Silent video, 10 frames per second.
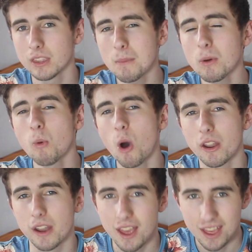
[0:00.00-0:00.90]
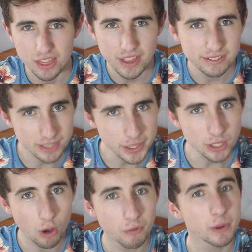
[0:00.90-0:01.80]
Number one, there's
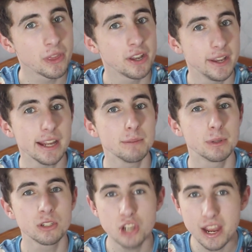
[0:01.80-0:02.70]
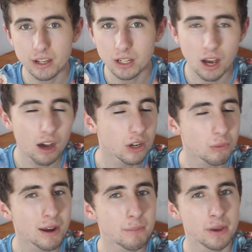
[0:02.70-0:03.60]
something off with her name, but Jake can't
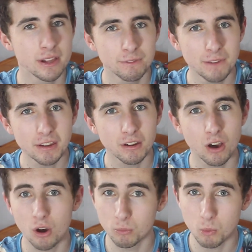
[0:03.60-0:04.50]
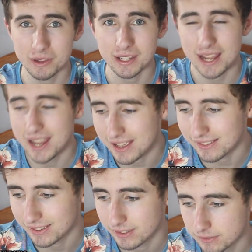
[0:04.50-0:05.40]
quite put his finger on what it
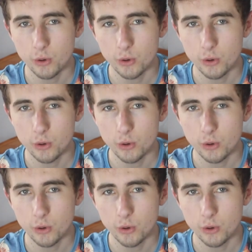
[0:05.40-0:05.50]
is.